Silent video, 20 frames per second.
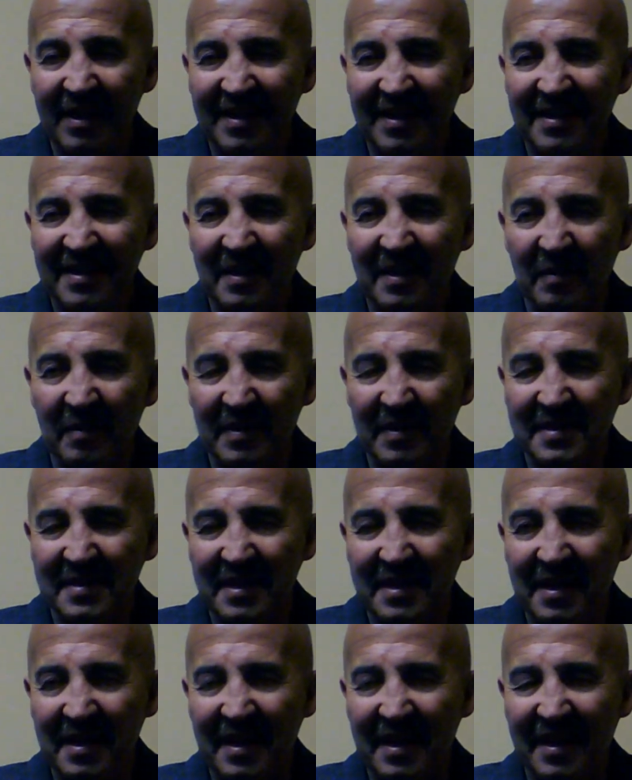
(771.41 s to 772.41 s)
There was
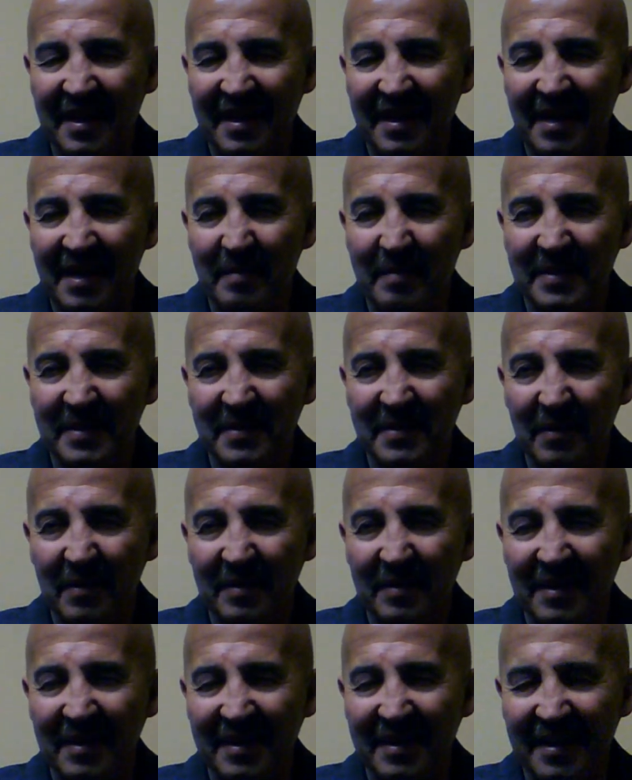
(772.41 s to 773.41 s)
an episode
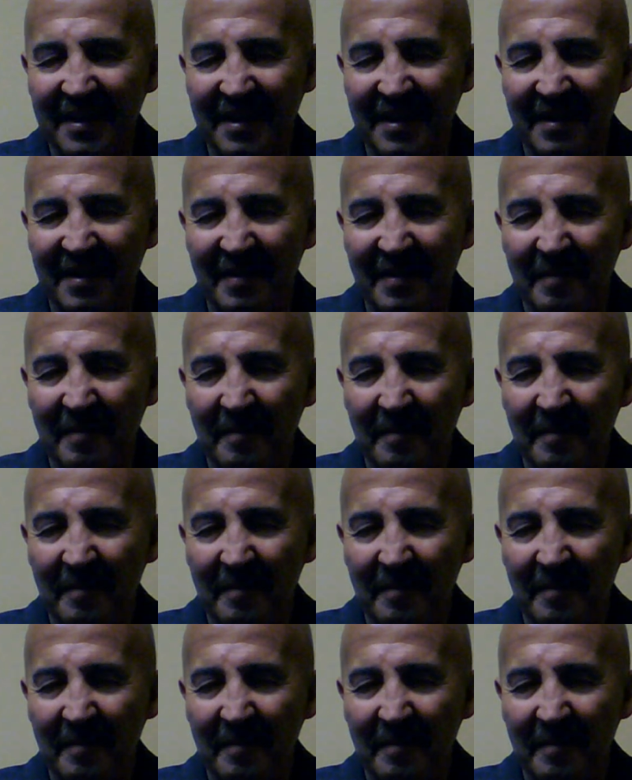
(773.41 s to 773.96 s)
in